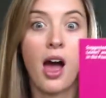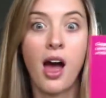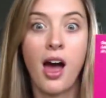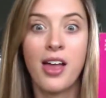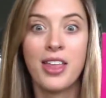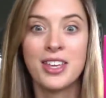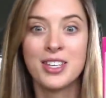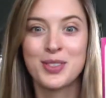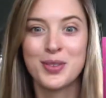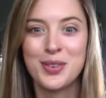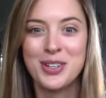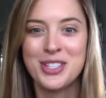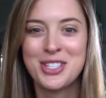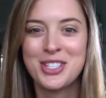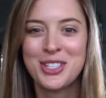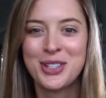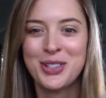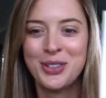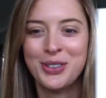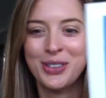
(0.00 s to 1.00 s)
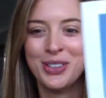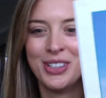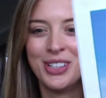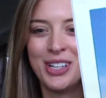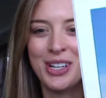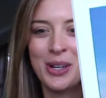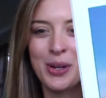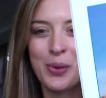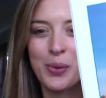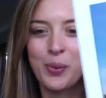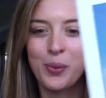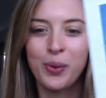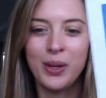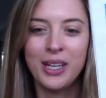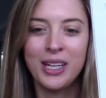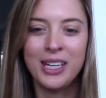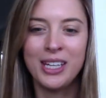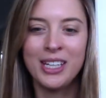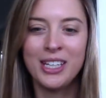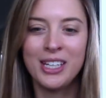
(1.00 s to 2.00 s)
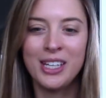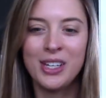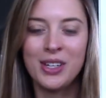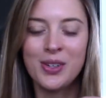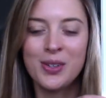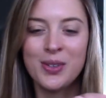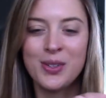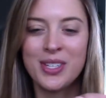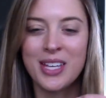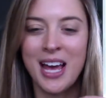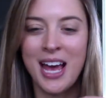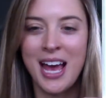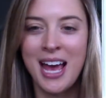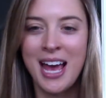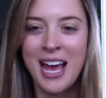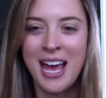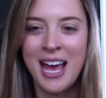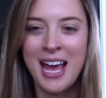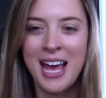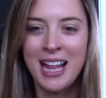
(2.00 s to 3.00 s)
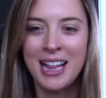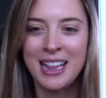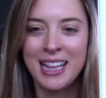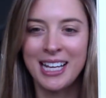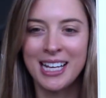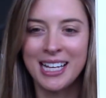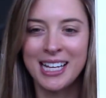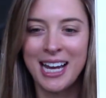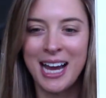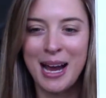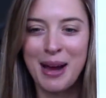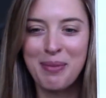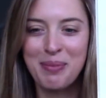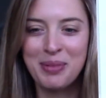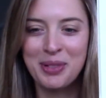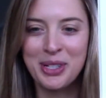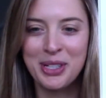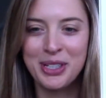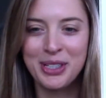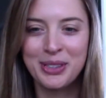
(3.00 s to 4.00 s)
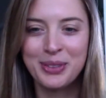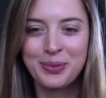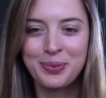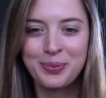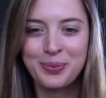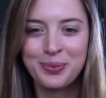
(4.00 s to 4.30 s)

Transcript: This one's cool. We use a helicopter.